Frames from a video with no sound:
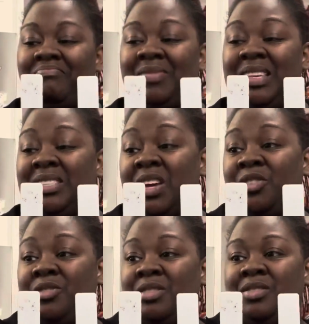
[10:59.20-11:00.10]
these
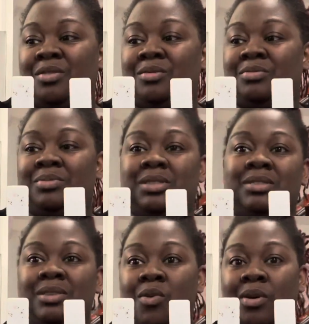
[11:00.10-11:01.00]
under the
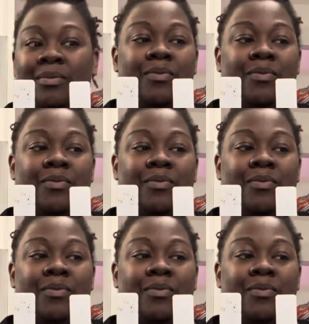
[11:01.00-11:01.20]
domes going